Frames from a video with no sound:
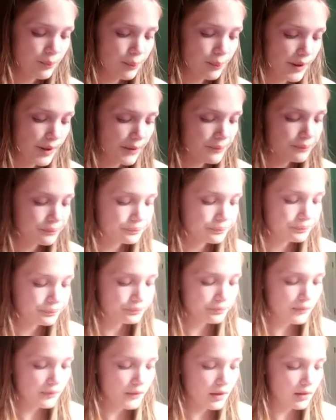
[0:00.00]
But,
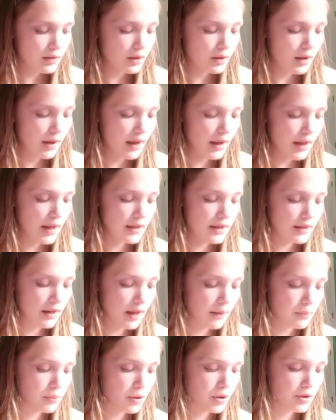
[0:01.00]
yeah. And
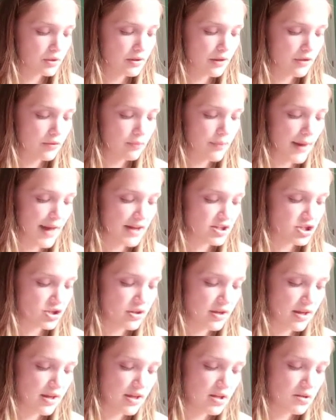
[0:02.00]
I put another batch in
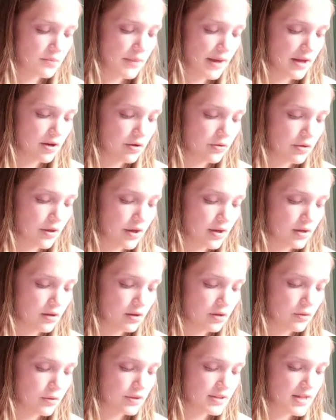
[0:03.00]
the incubator. They are
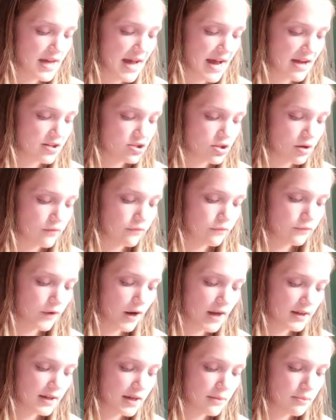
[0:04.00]
going to hatch on
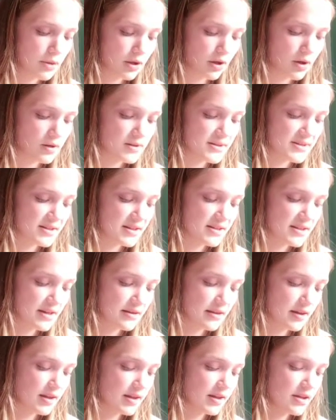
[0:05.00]
Friday, but on Sunday
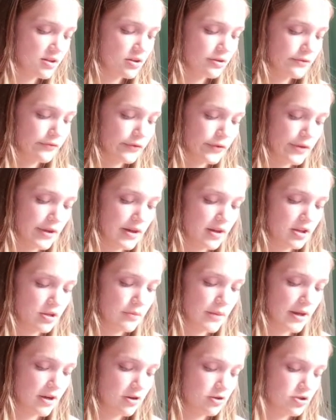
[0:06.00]
the heater for the
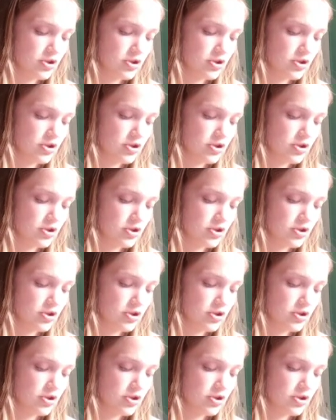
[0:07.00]
incubator